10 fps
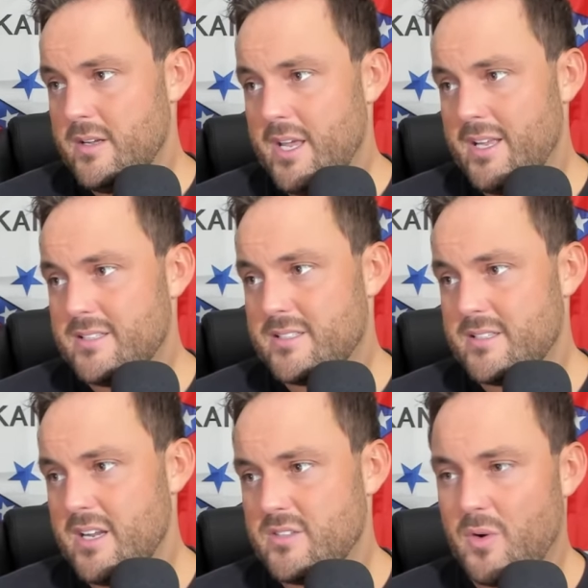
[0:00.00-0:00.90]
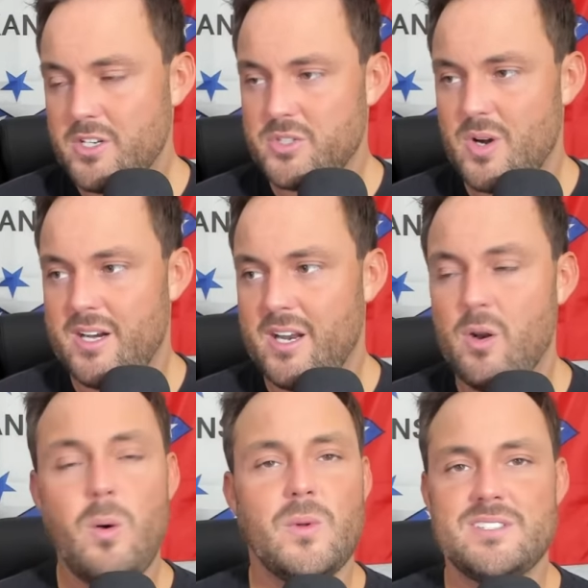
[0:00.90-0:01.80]
it's frustrating, and no
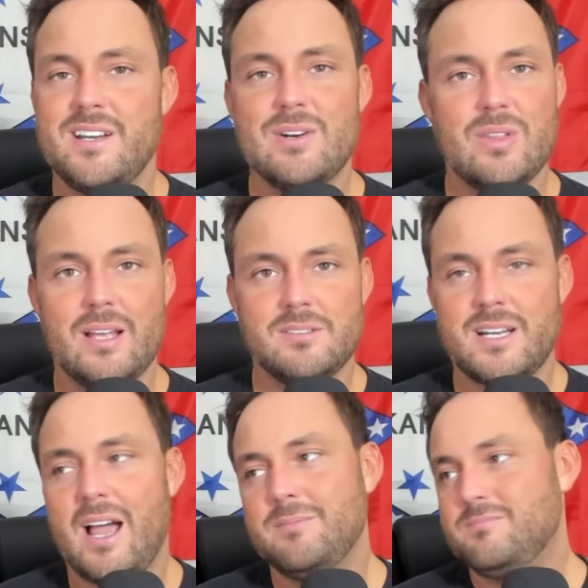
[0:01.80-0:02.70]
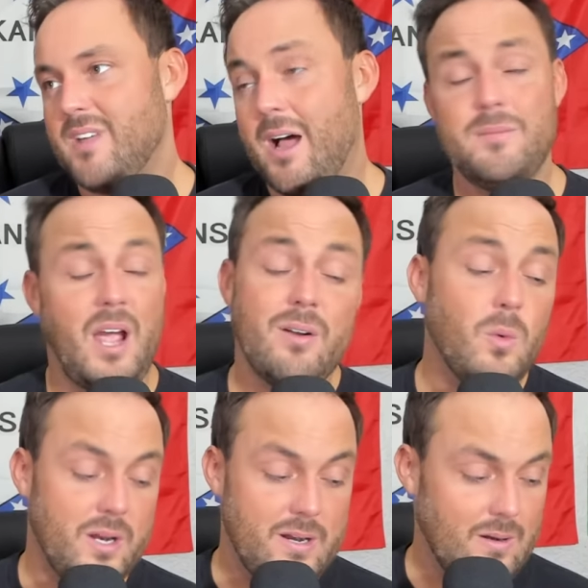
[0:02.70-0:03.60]
one wants to hear that. Like, I don't
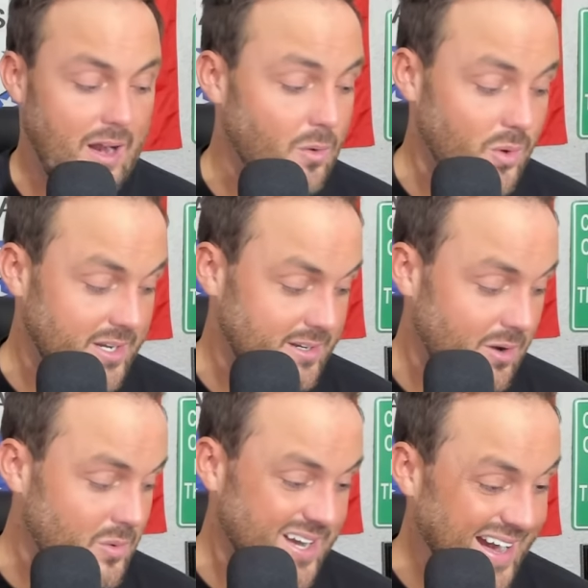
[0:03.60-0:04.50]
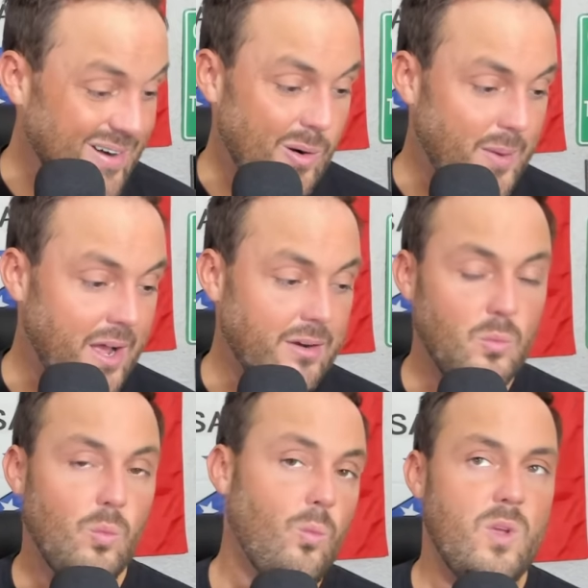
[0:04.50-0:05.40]
want to hear it. I don't care about
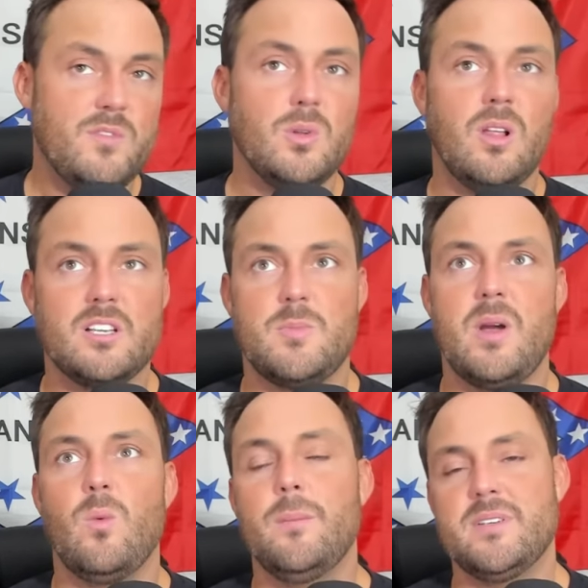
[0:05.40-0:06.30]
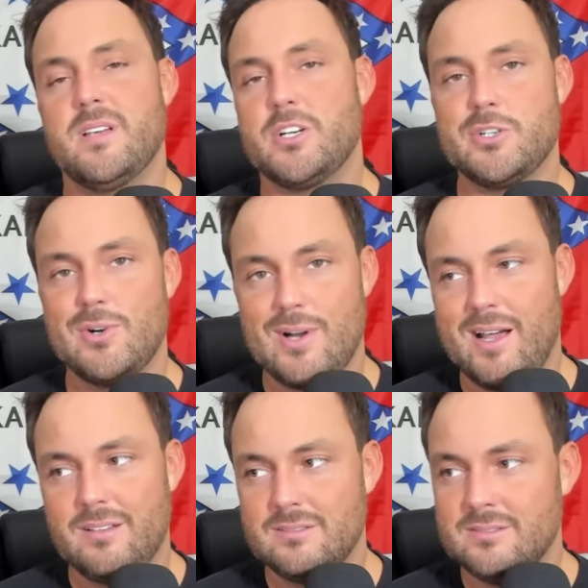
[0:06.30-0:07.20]
if you lost by one possession or
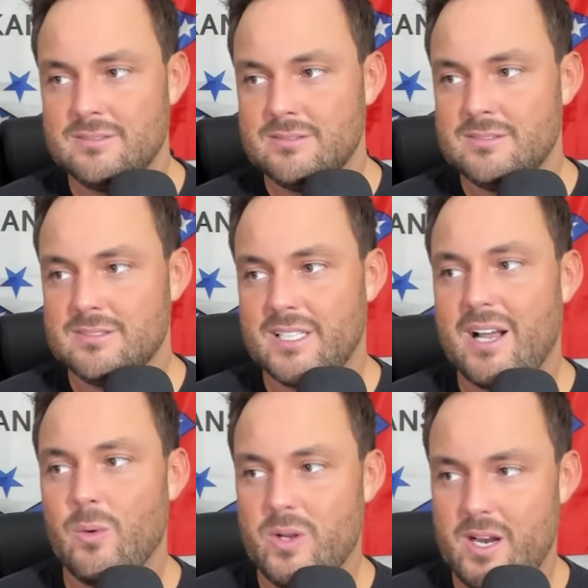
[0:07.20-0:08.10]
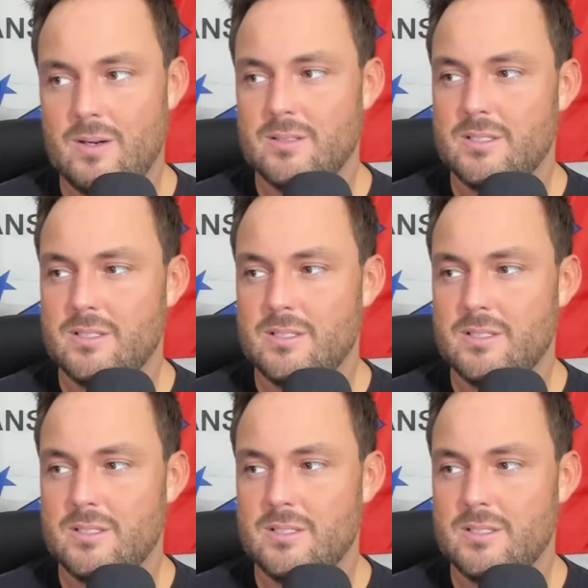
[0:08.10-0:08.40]
not. Like, I don't care.